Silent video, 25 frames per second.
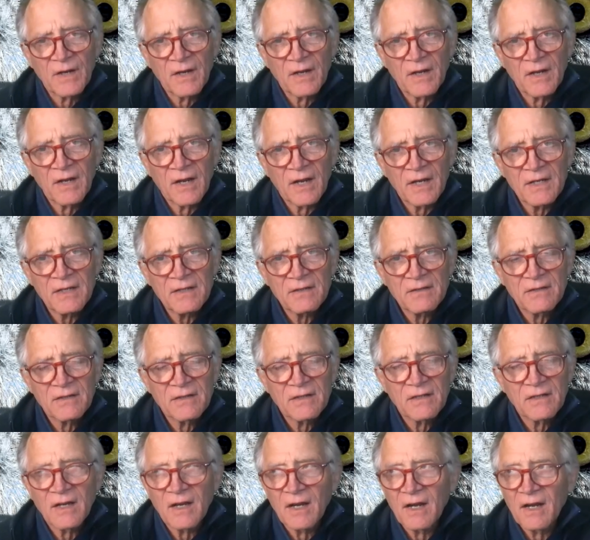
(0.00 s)
I
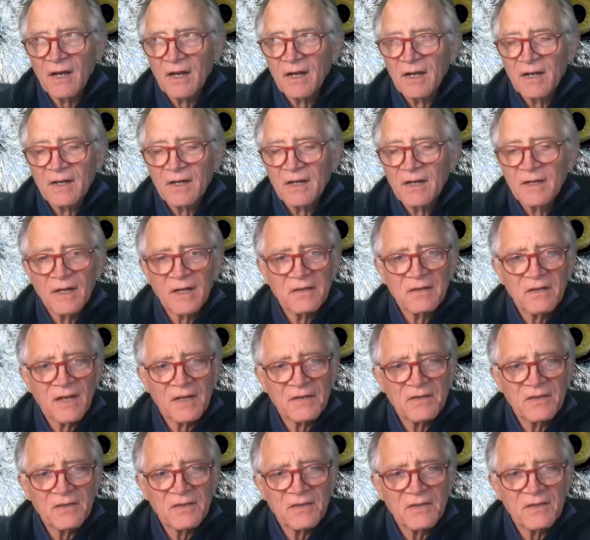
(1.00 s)

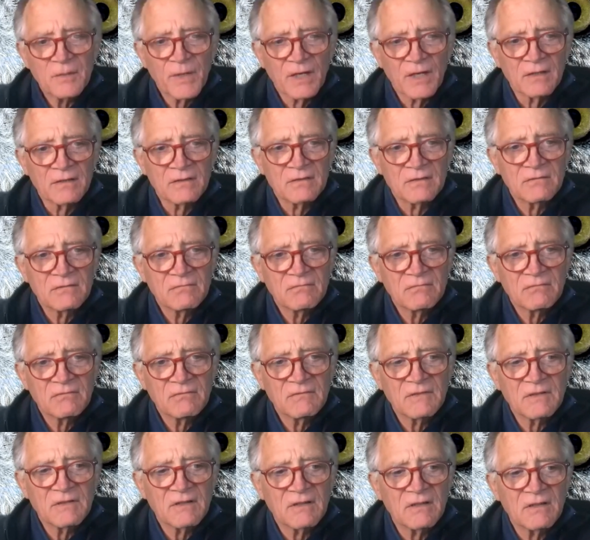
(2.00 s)
think about
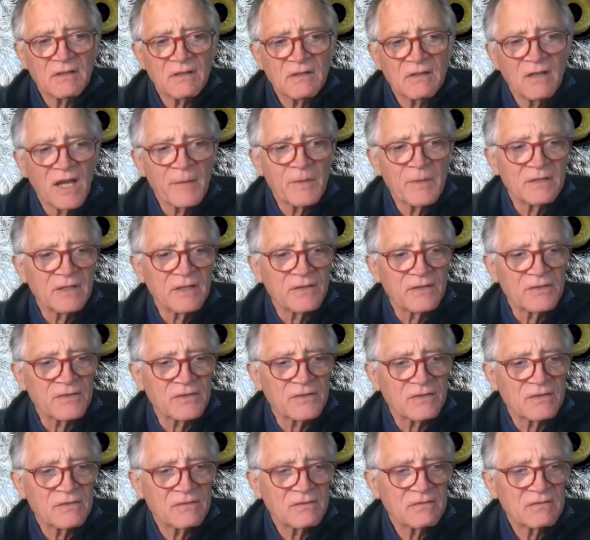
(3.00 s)
climate
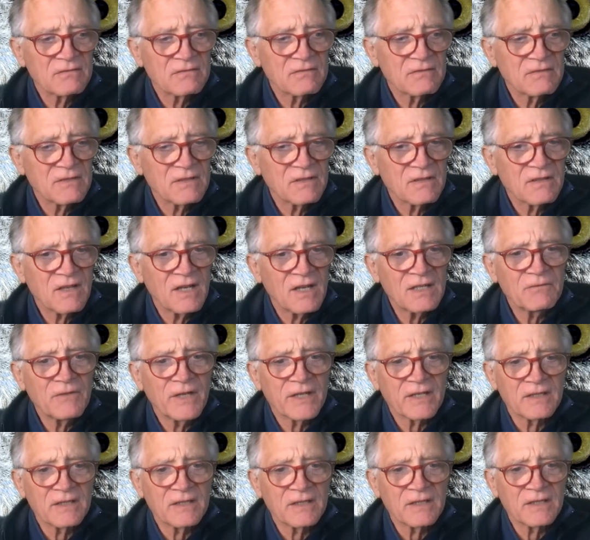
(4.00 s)
as kind of
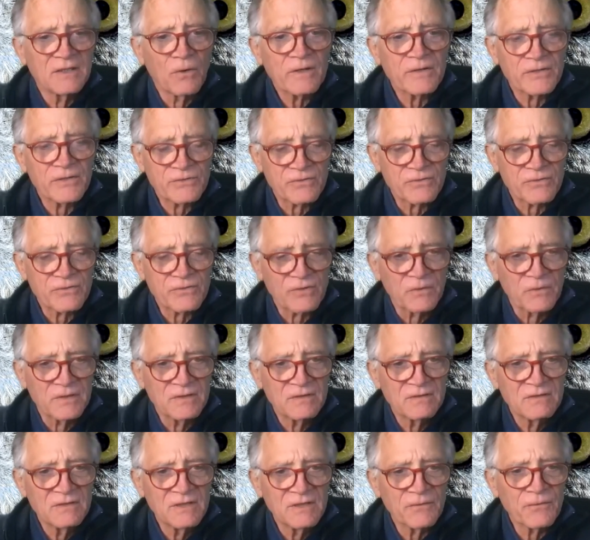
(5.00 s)
like an orchestra with
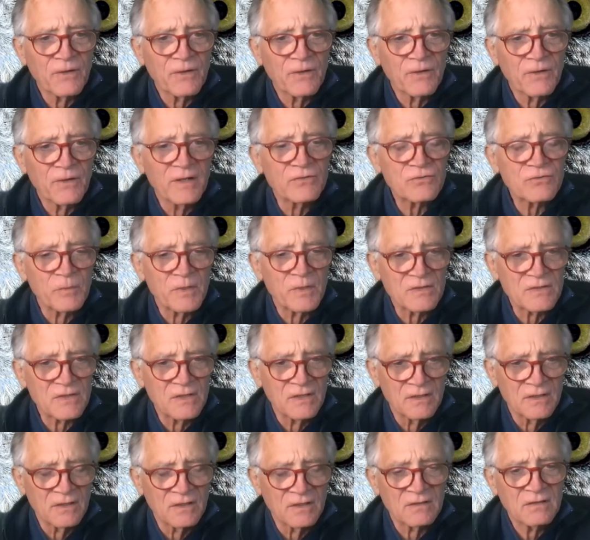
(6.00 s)
different instruments
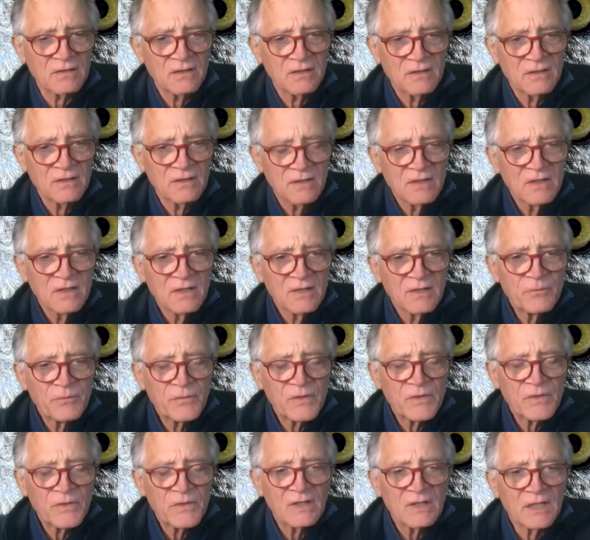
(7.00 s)
in it.
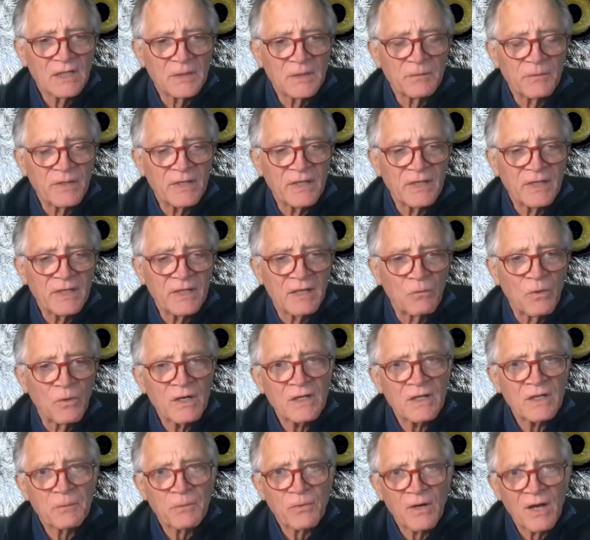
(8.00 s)
And
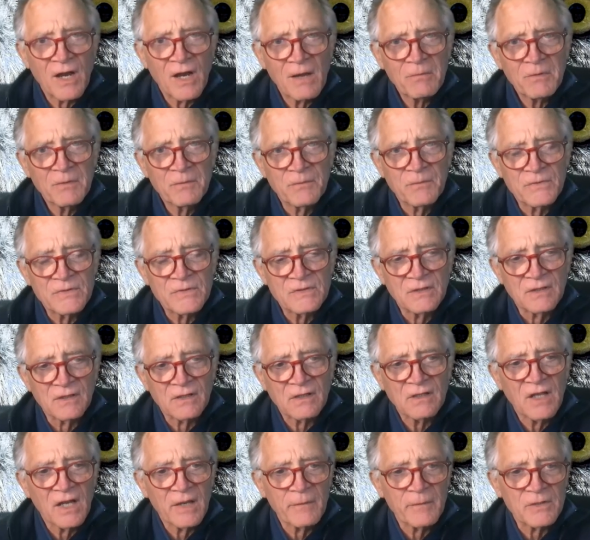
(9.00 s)
one of the problems that
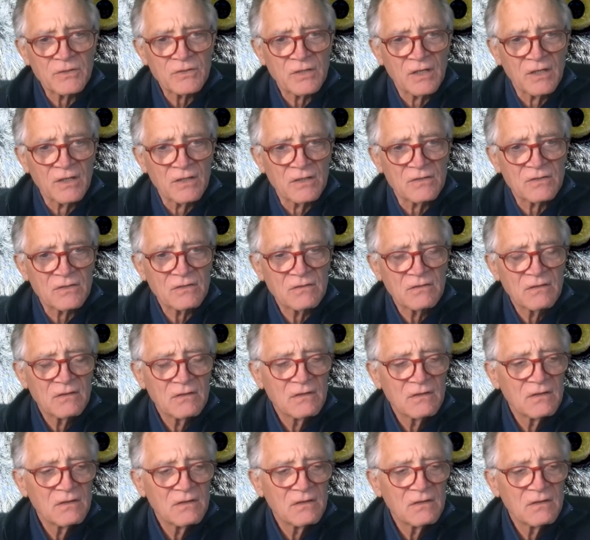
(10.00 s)
climate change